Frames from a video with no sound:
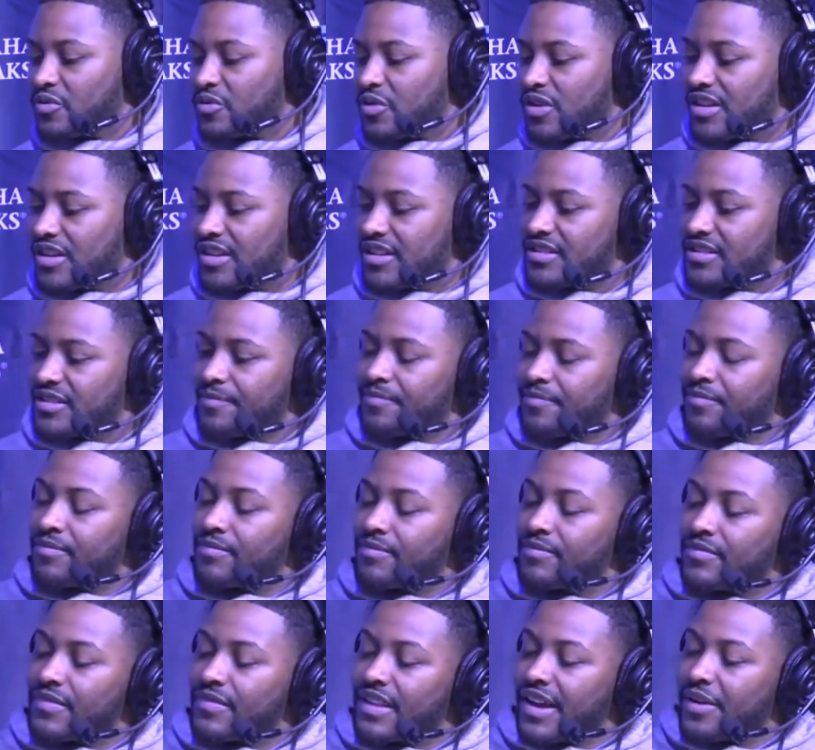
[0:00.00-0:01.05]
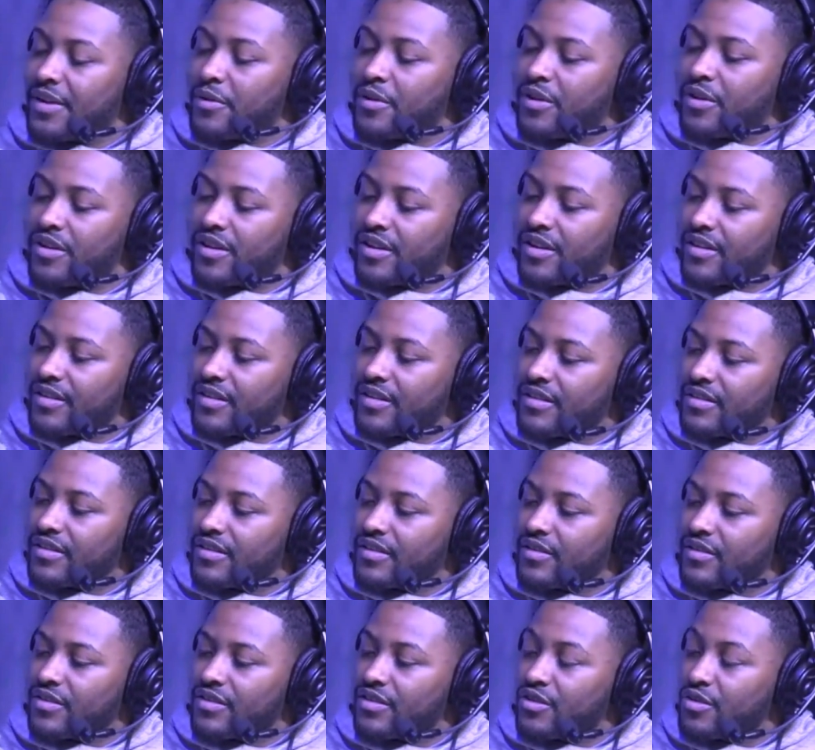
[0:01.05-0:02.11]
was they were
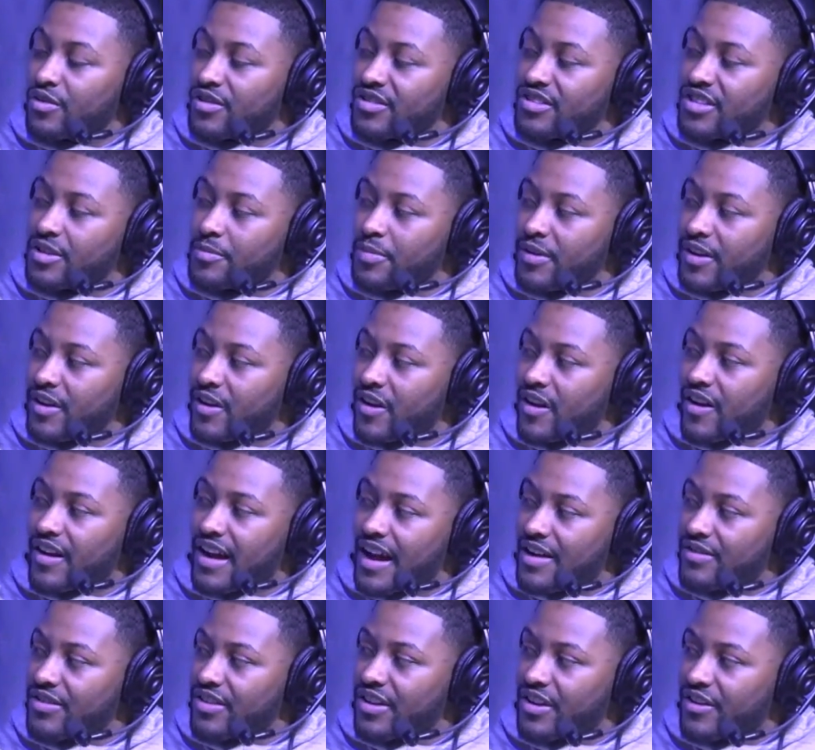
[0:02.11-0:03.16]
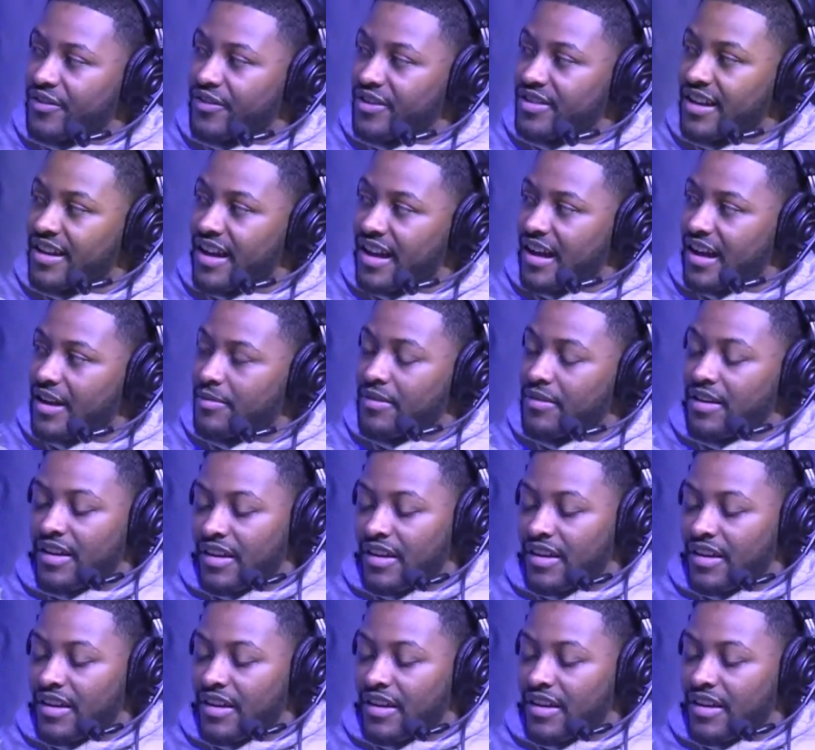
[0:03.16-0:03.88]
doing CPR out there for time.